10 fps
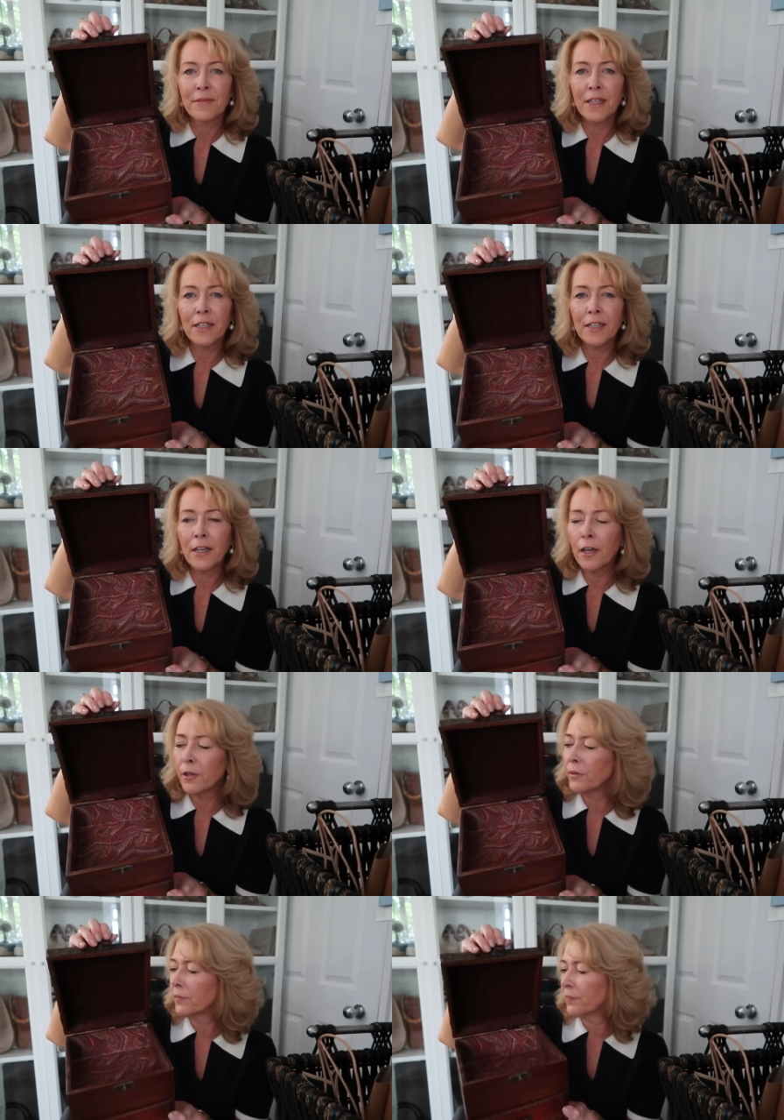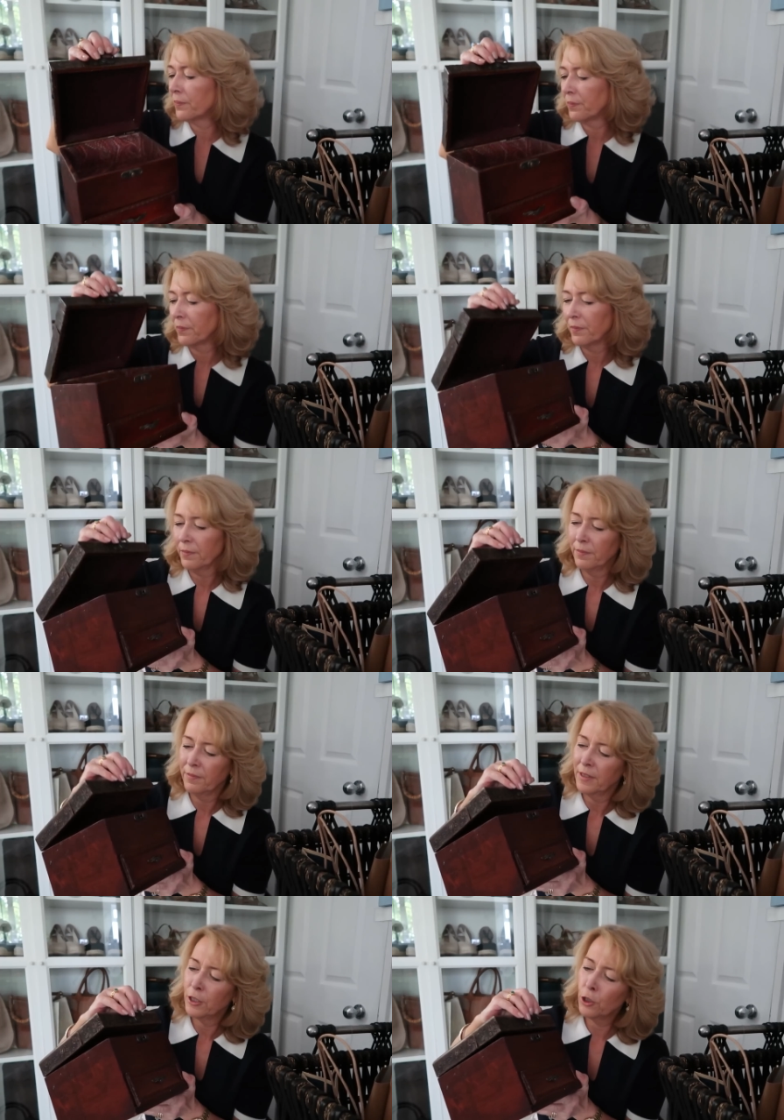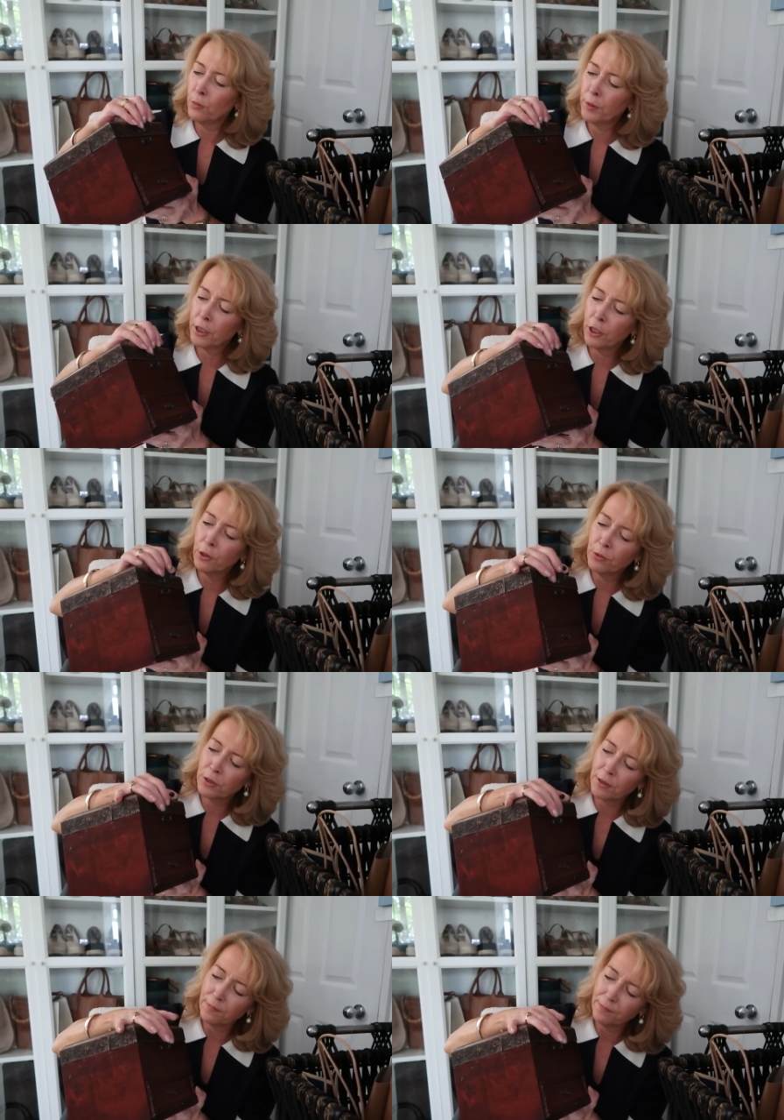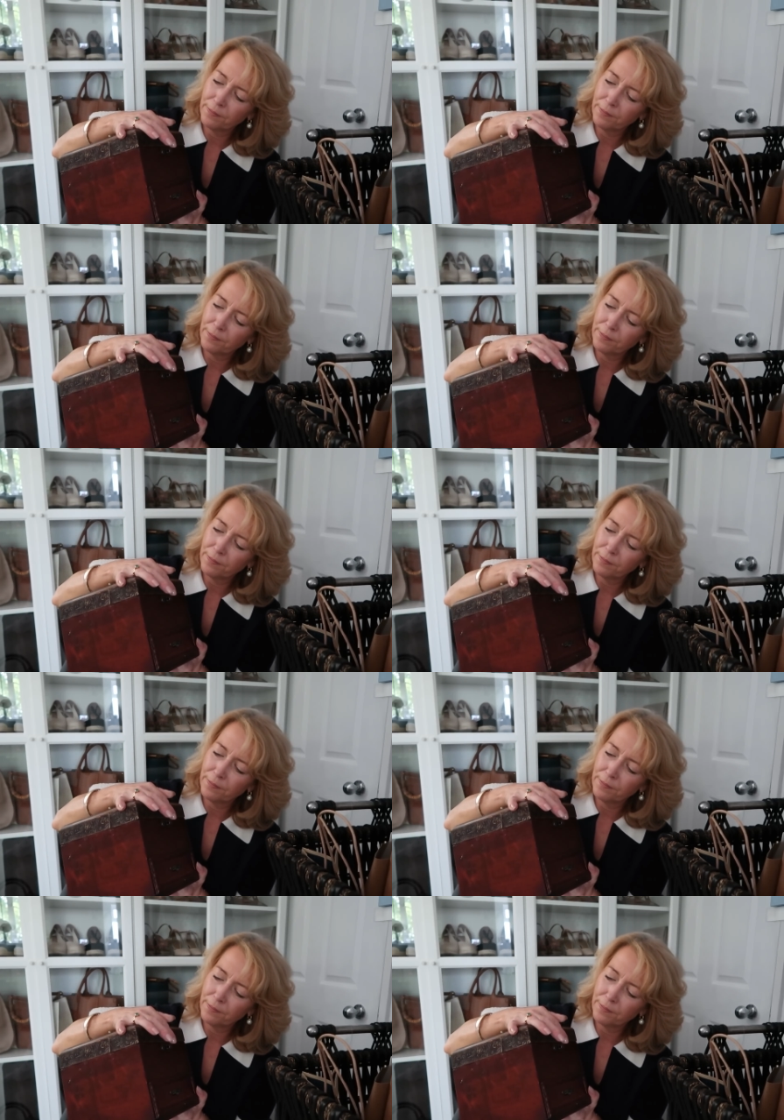There you go. Super cute.